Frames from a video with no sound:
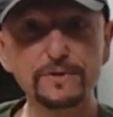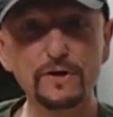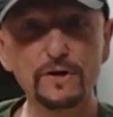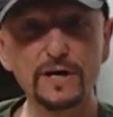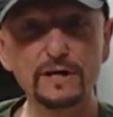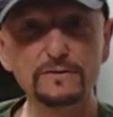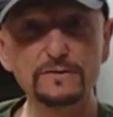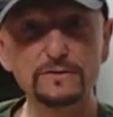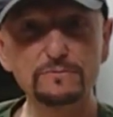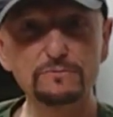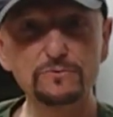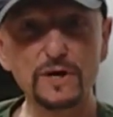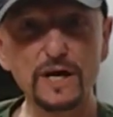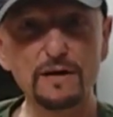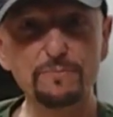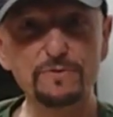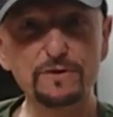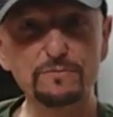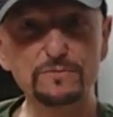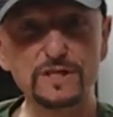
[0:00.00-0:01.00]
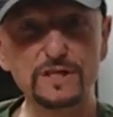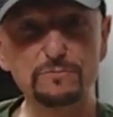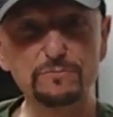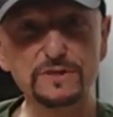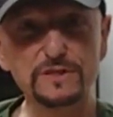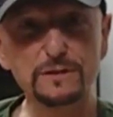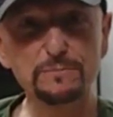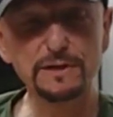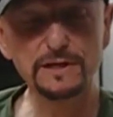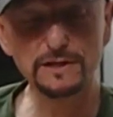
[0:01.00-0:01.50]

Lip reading: All right, subscribe, thumbs up, ring the